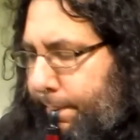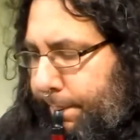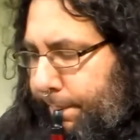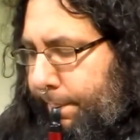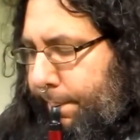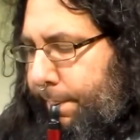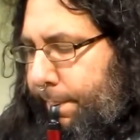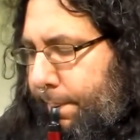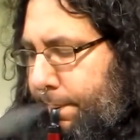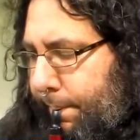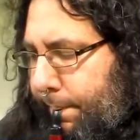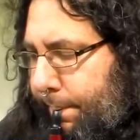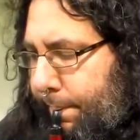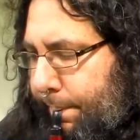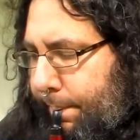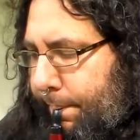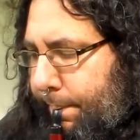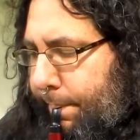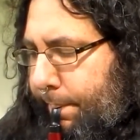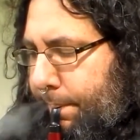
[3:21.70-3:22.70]

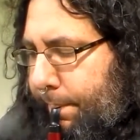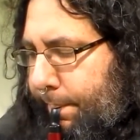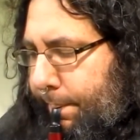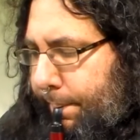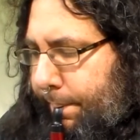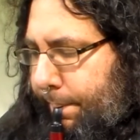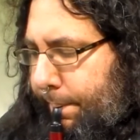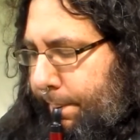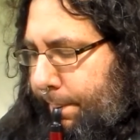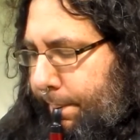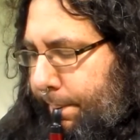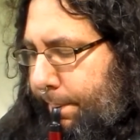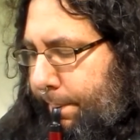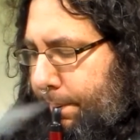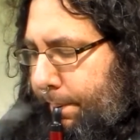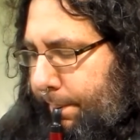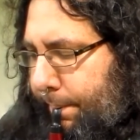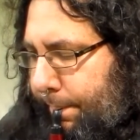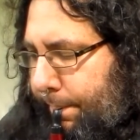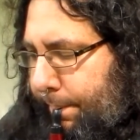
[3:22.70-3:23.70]

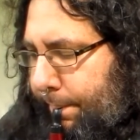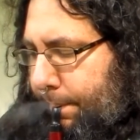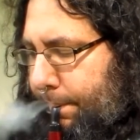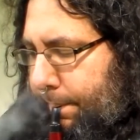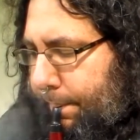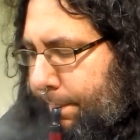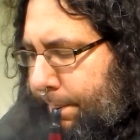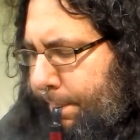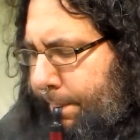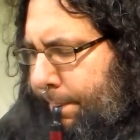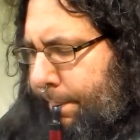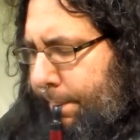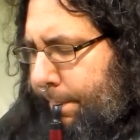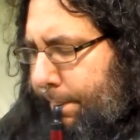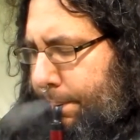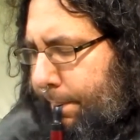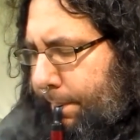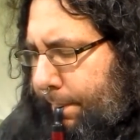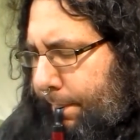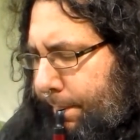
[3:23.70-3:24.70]

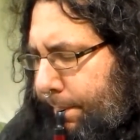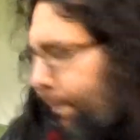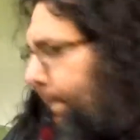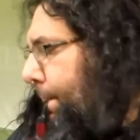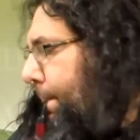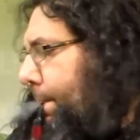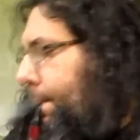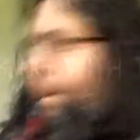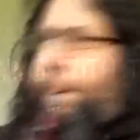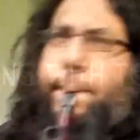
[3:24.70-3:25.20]
(silence)